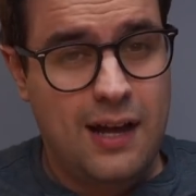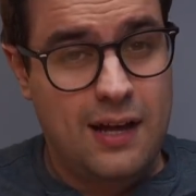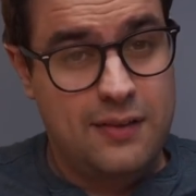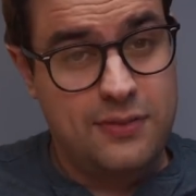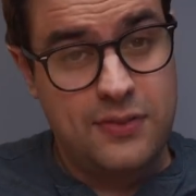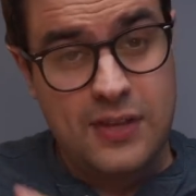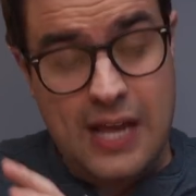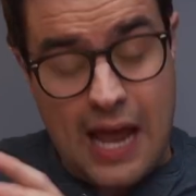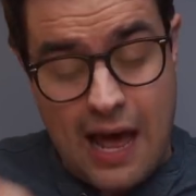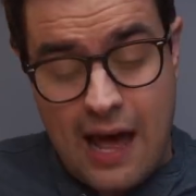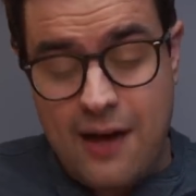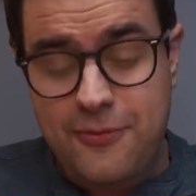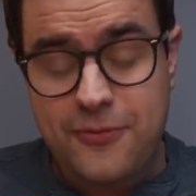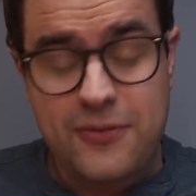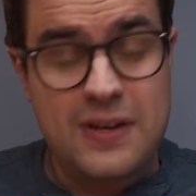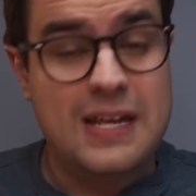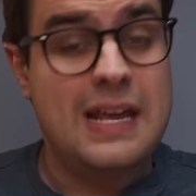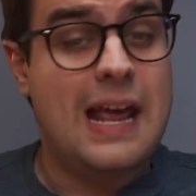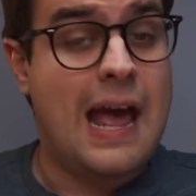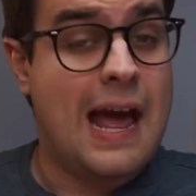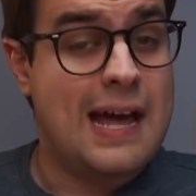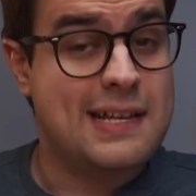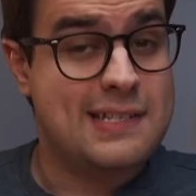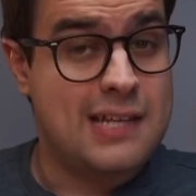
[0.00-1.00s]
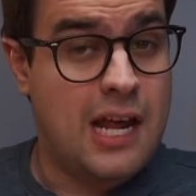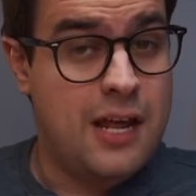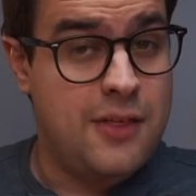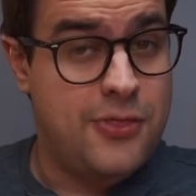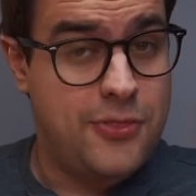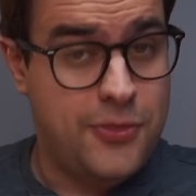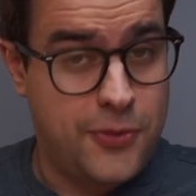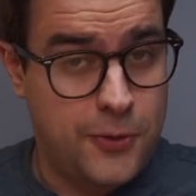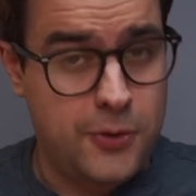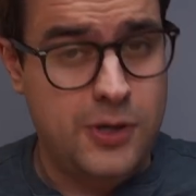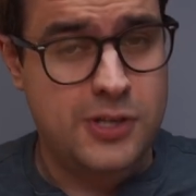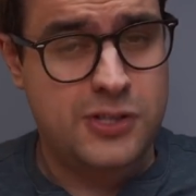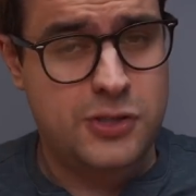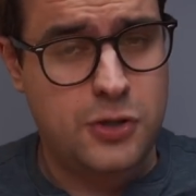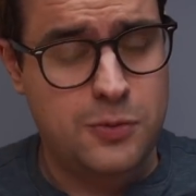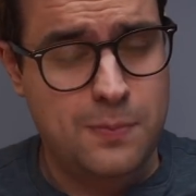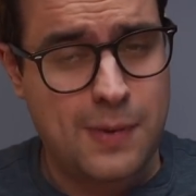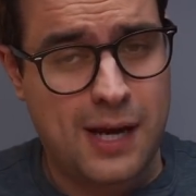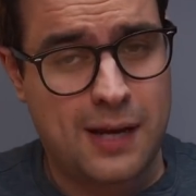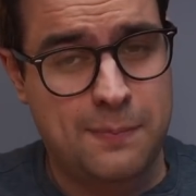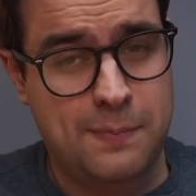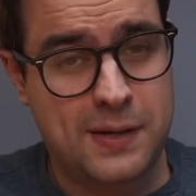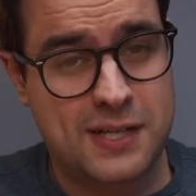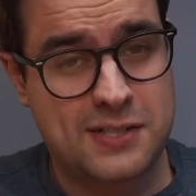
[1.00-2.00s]
The FE has a 32
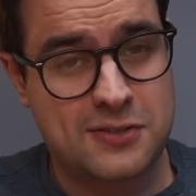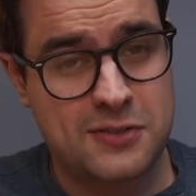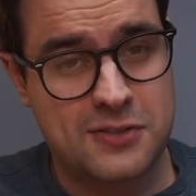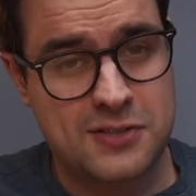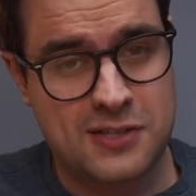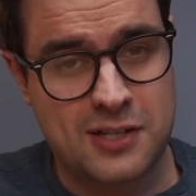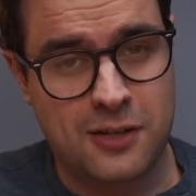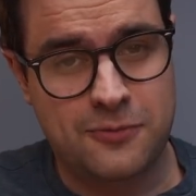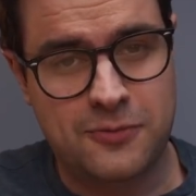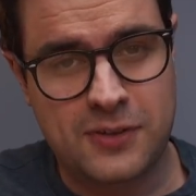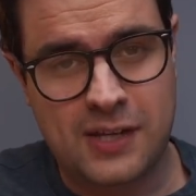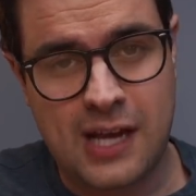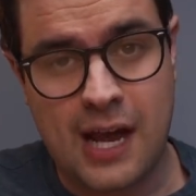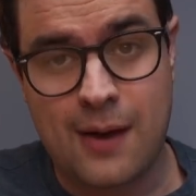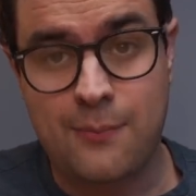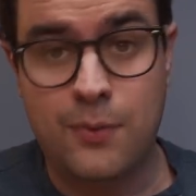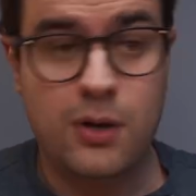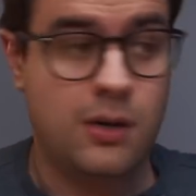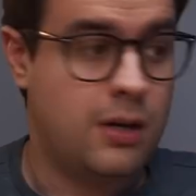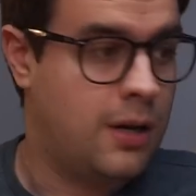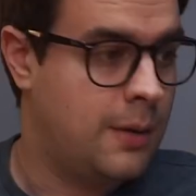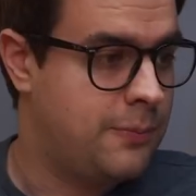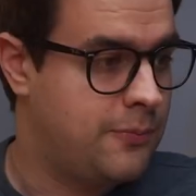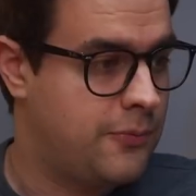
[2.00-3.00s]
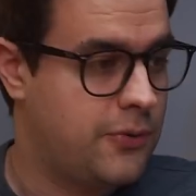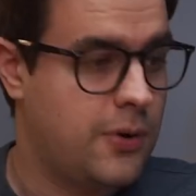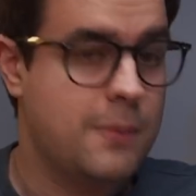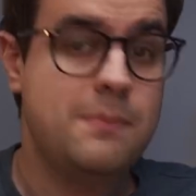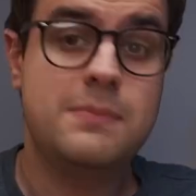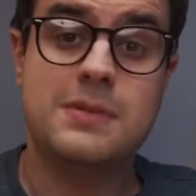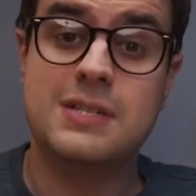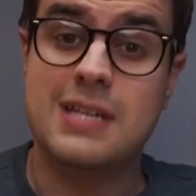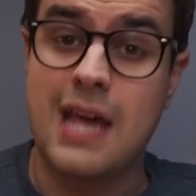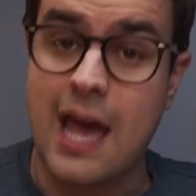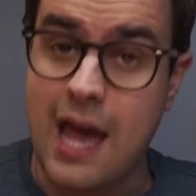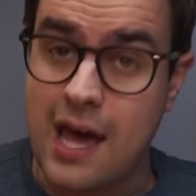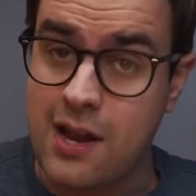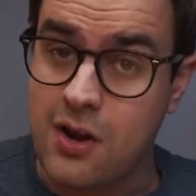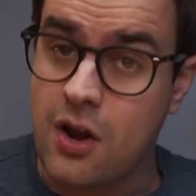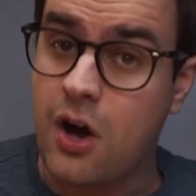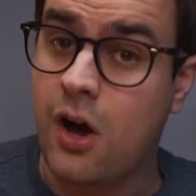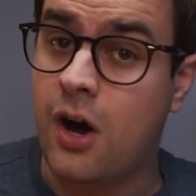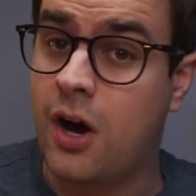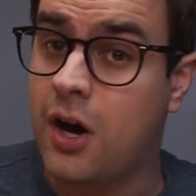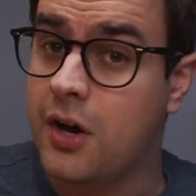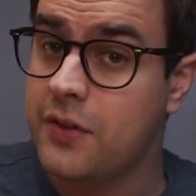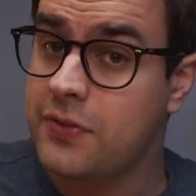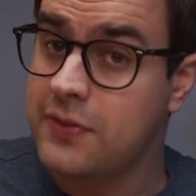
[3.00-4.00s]
megapixel selfie camera, up from 10
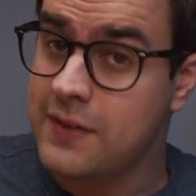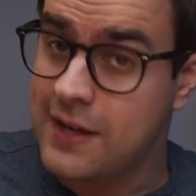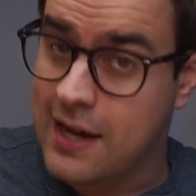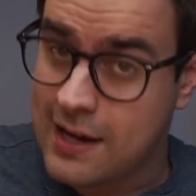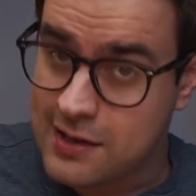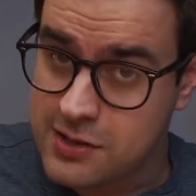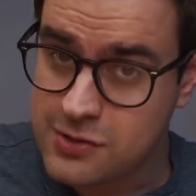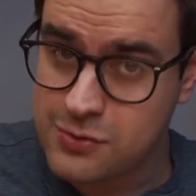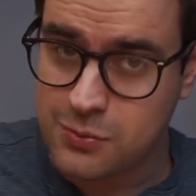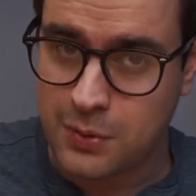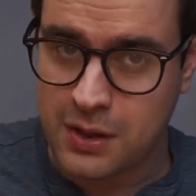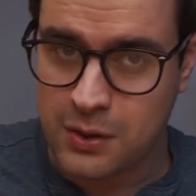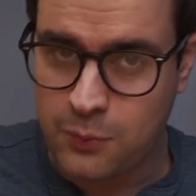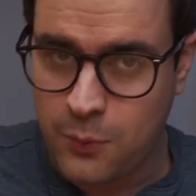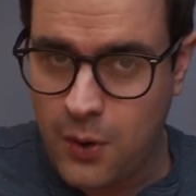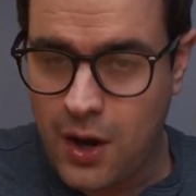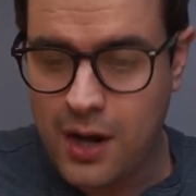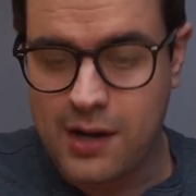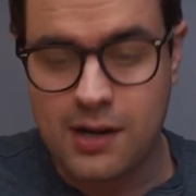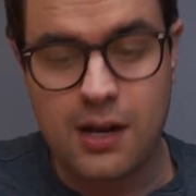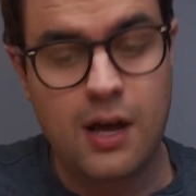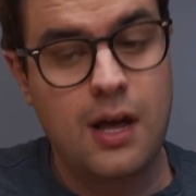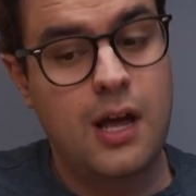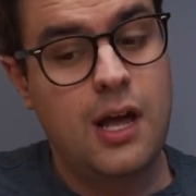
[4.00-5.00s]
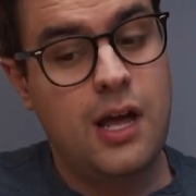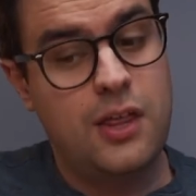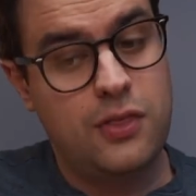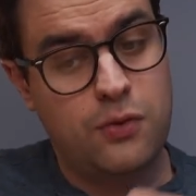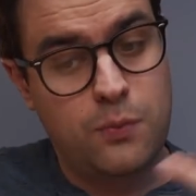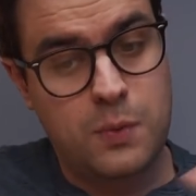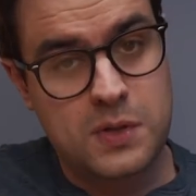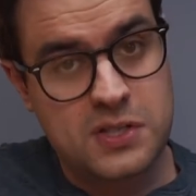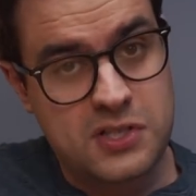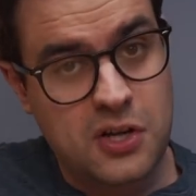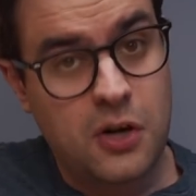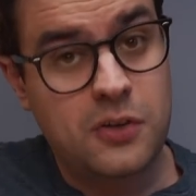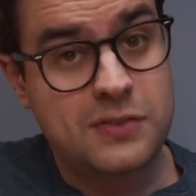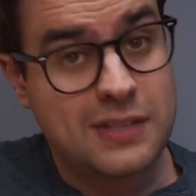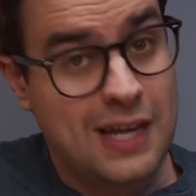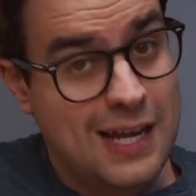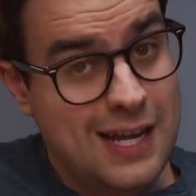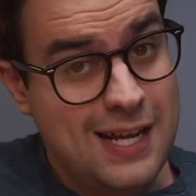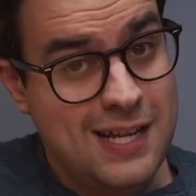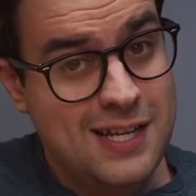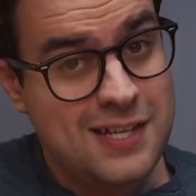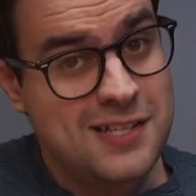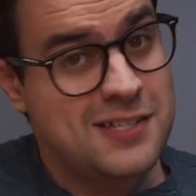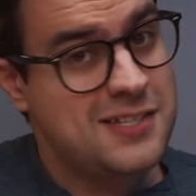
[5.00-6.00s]
on the S21. The result
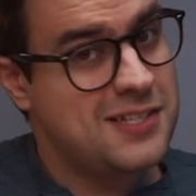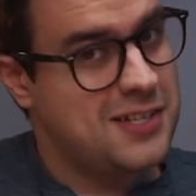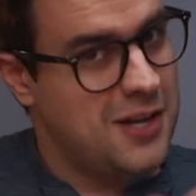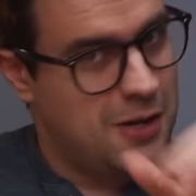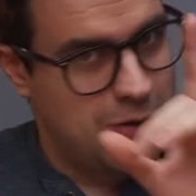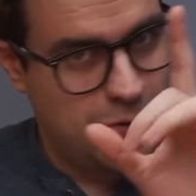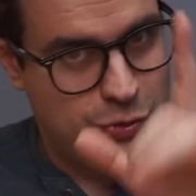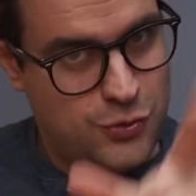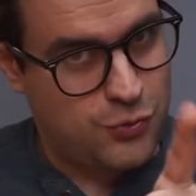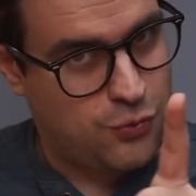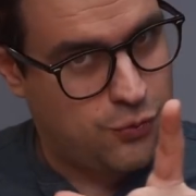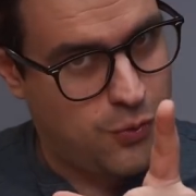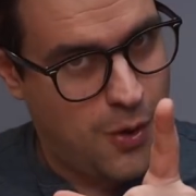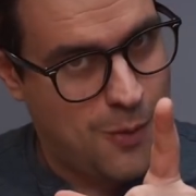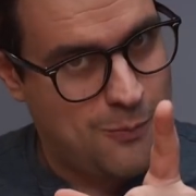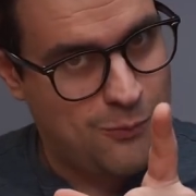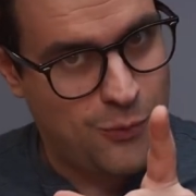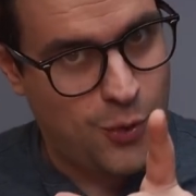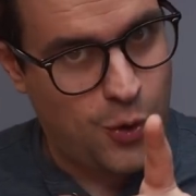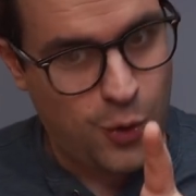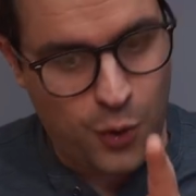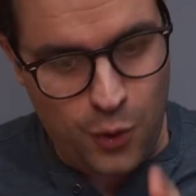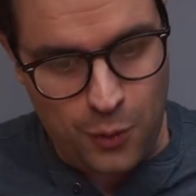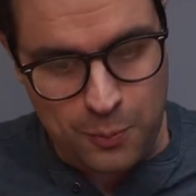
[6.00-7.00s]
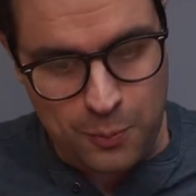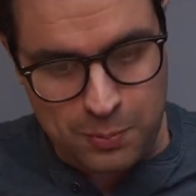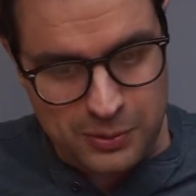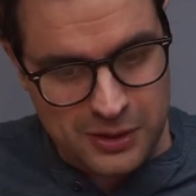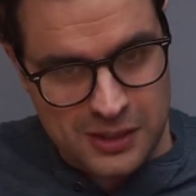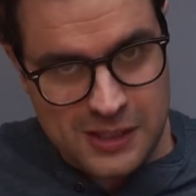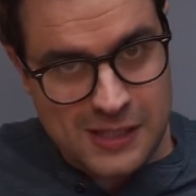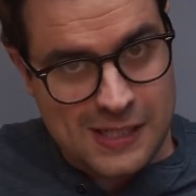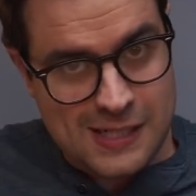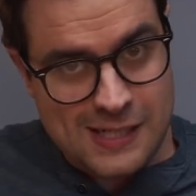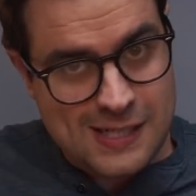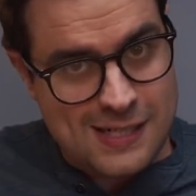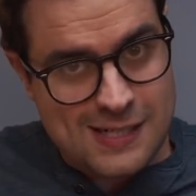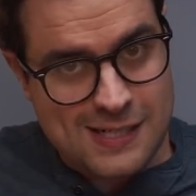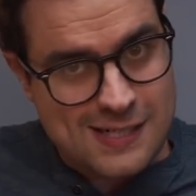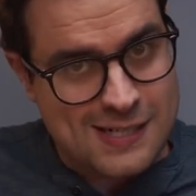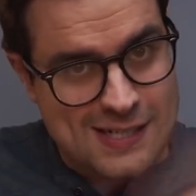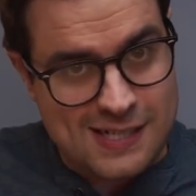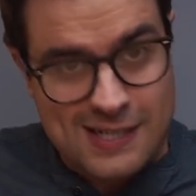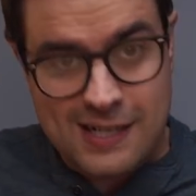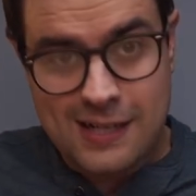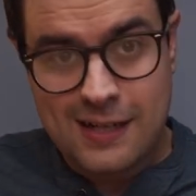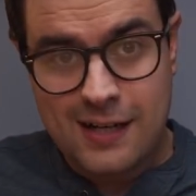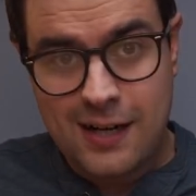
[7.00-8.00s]
is, drum roll
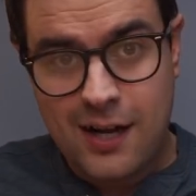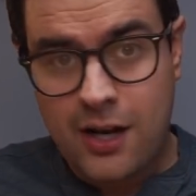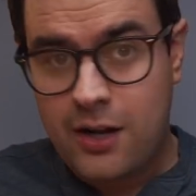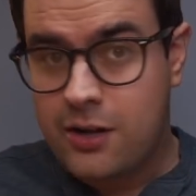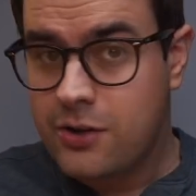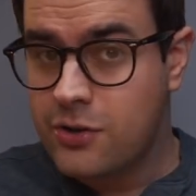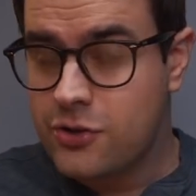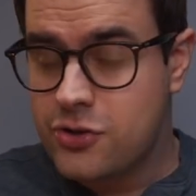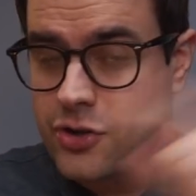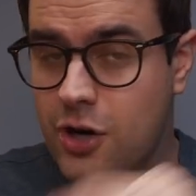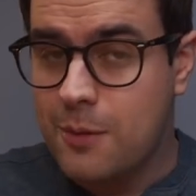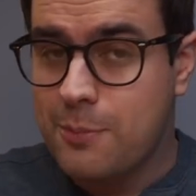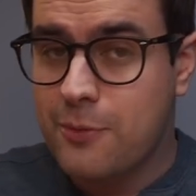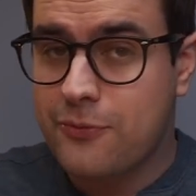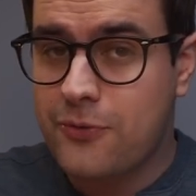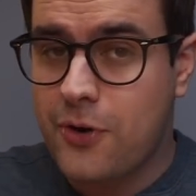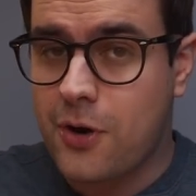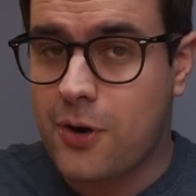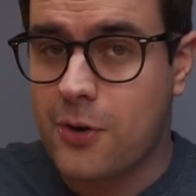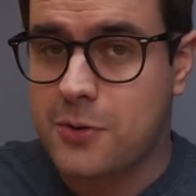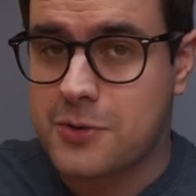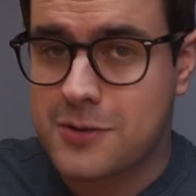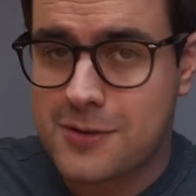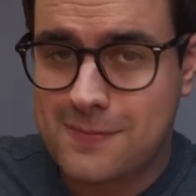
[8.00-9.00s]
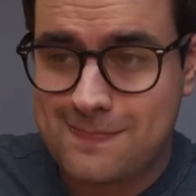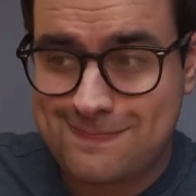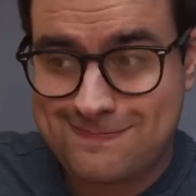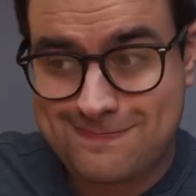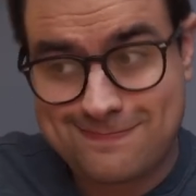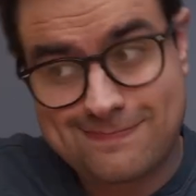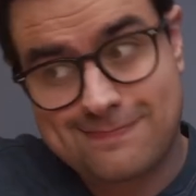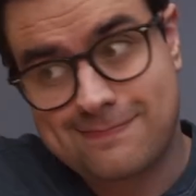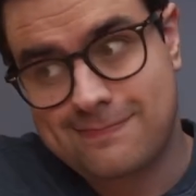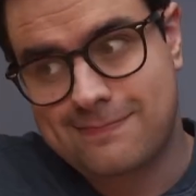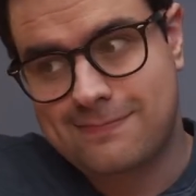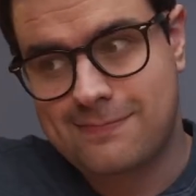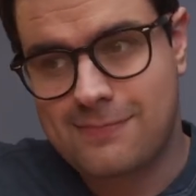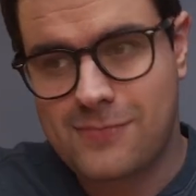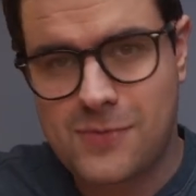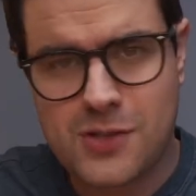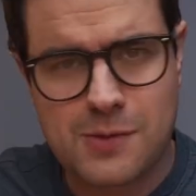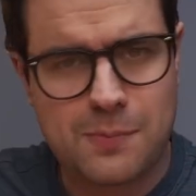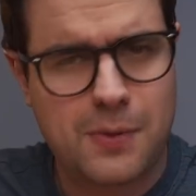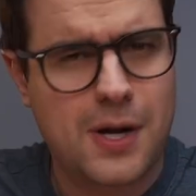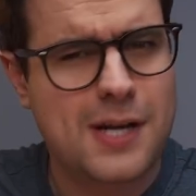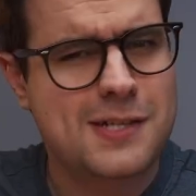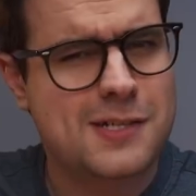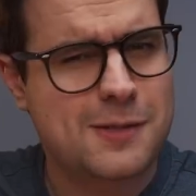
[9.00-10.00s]
please, sharper photos.
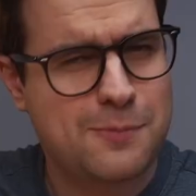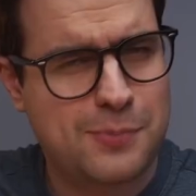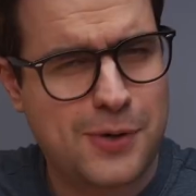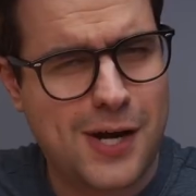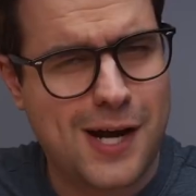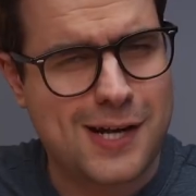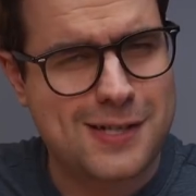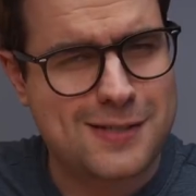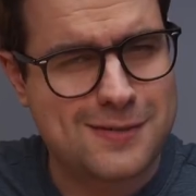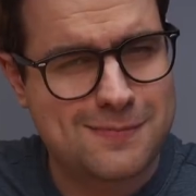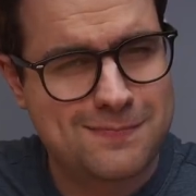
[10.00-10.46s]
Surprise, surprise.